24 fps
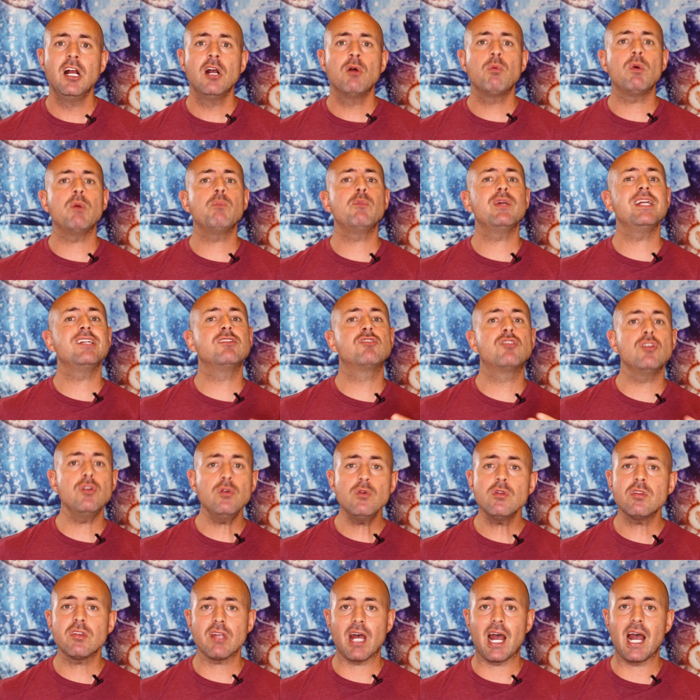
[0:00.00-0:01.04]
When we
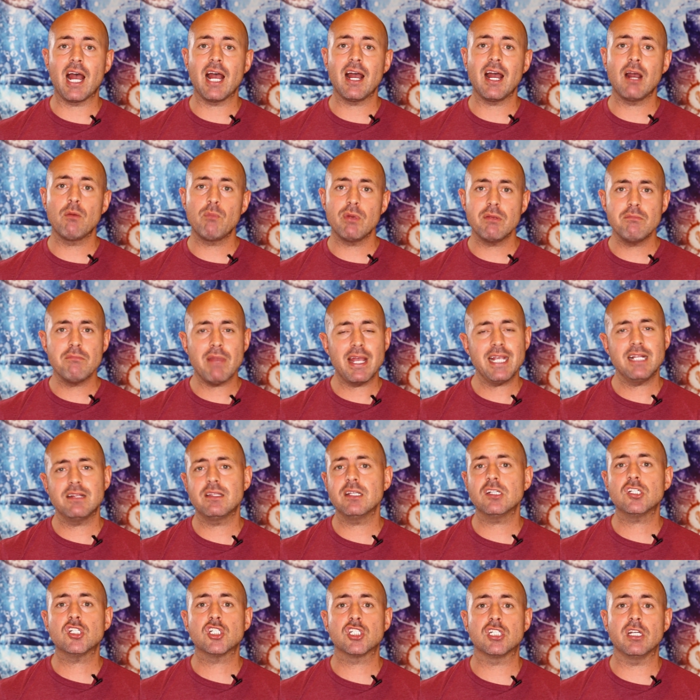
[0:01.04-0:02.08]
do that and we make
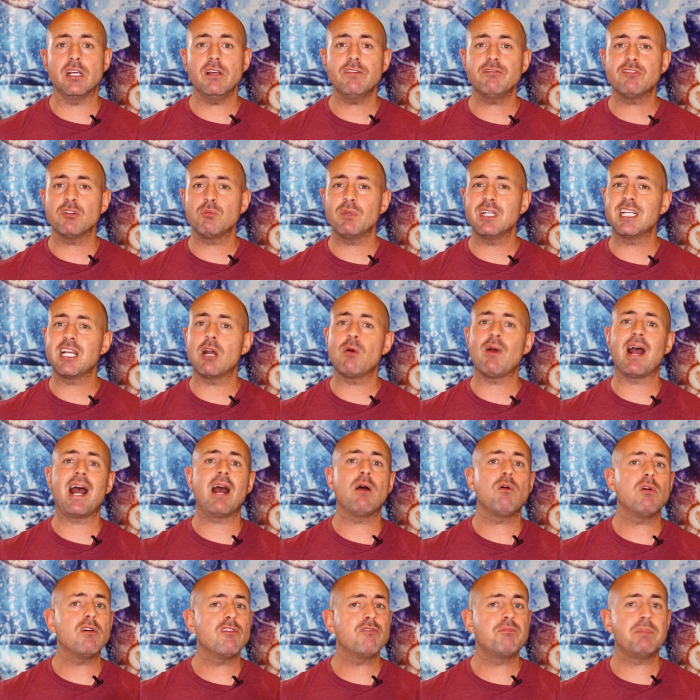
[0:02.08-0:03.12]
this shift and we go
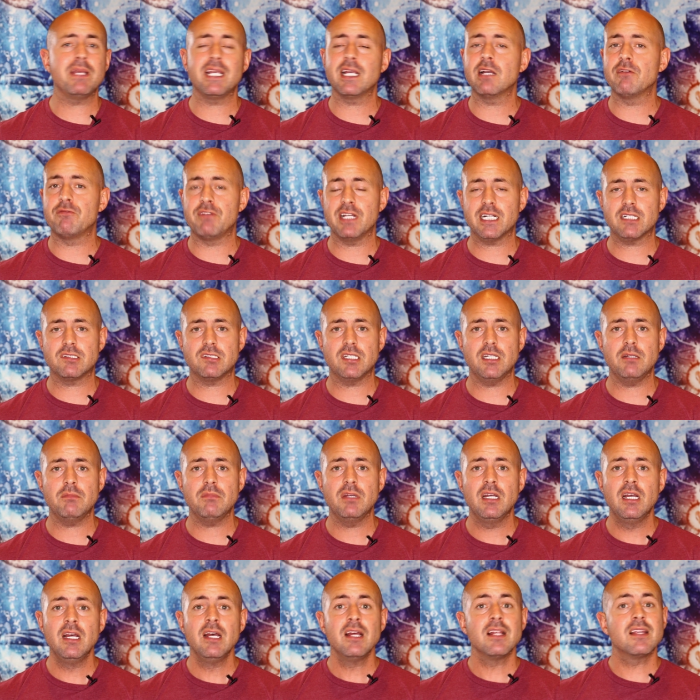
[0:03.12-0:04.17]
out of being a victim,
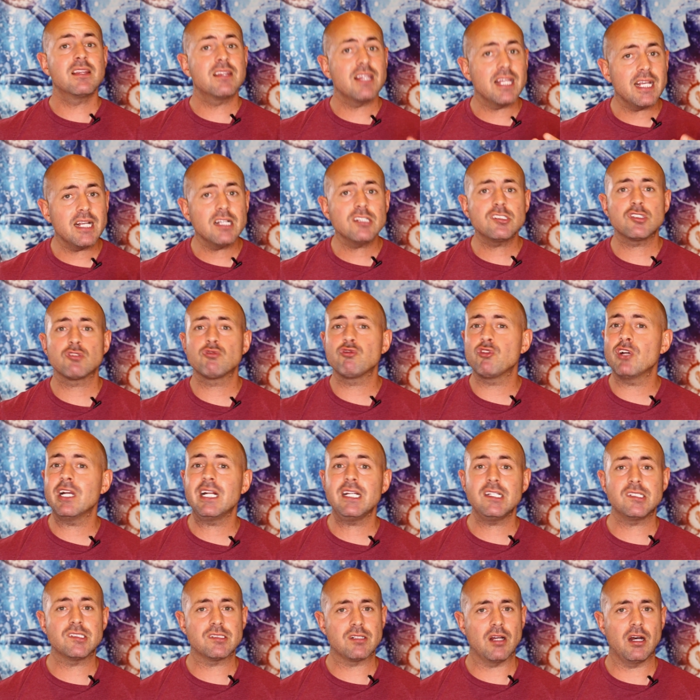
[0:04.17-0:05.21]
things
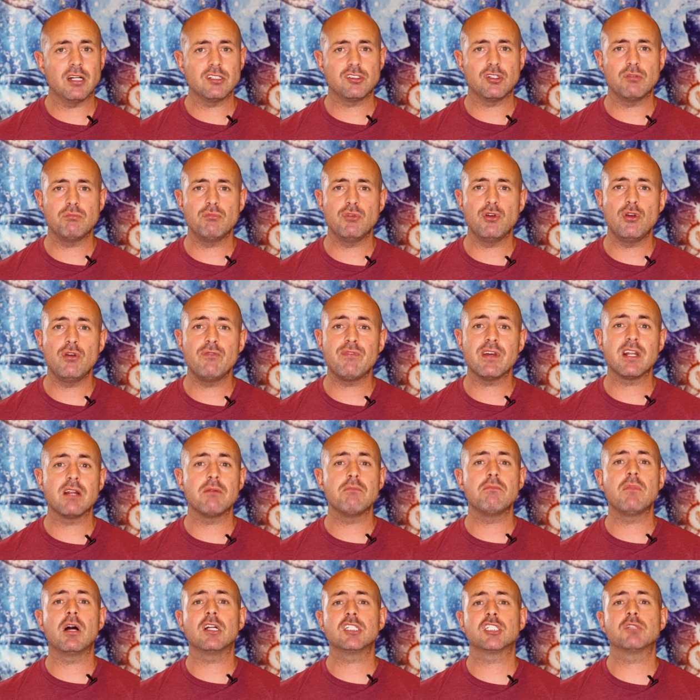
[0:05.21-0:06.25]
really start to move in a
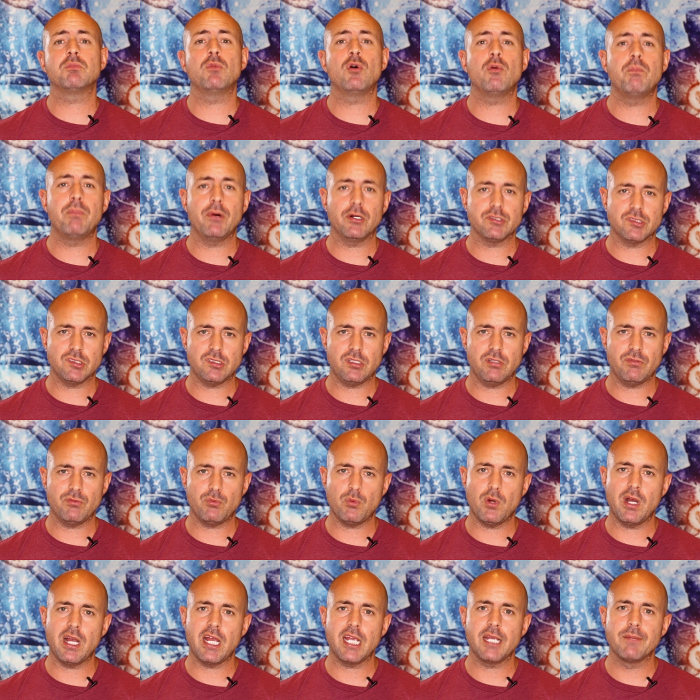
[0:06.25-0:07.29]
much more positive
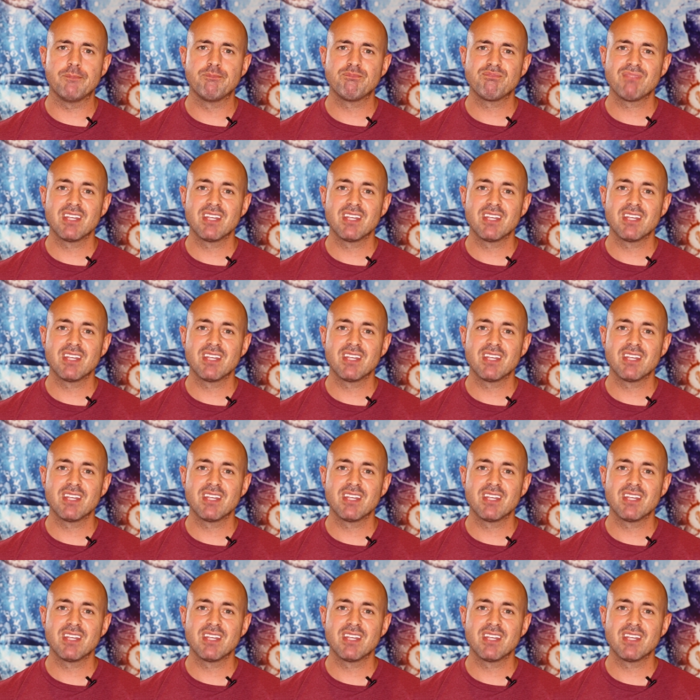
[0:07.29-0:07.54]
way.